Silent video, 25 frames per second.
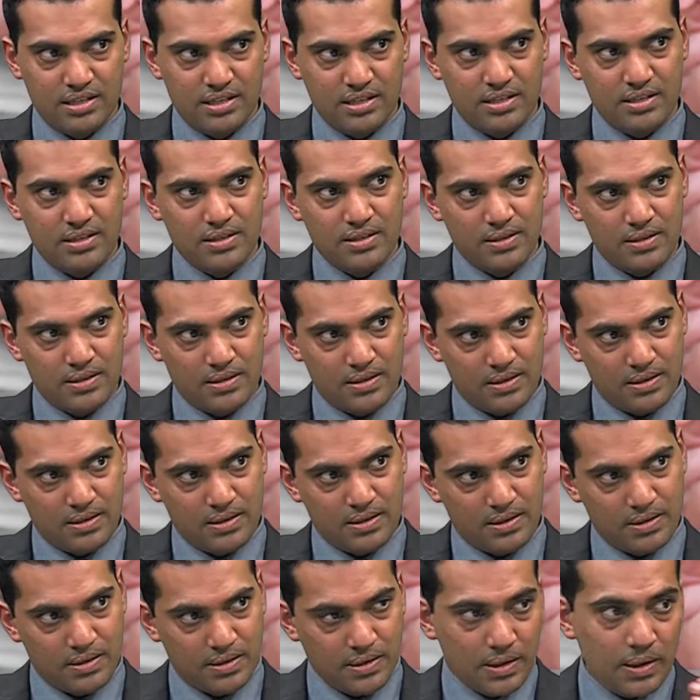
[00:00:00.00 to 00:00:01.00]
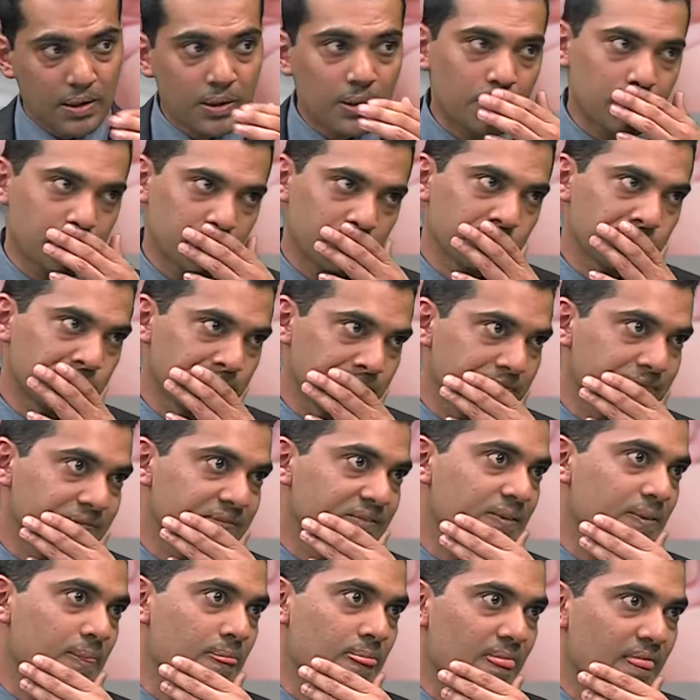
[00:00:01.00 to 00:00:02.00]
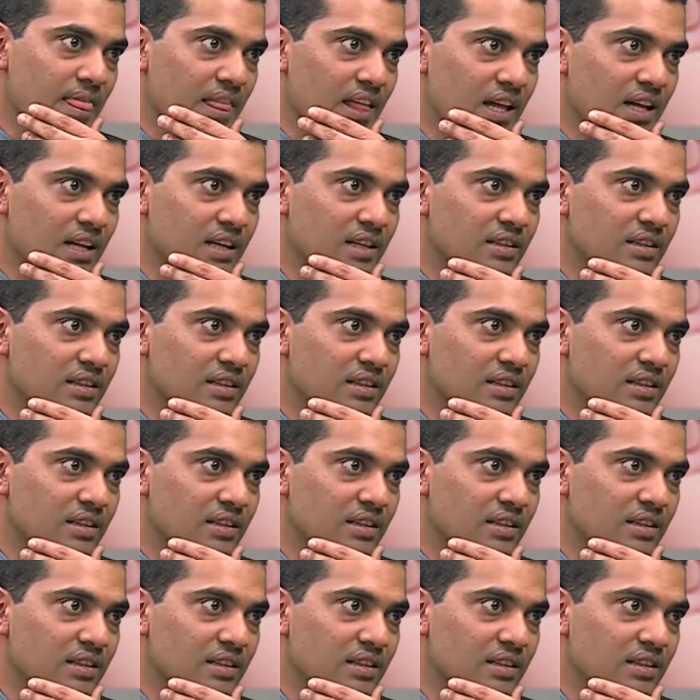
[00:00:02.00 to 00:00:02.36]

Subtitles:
And usually in this country, they'll either say, I want to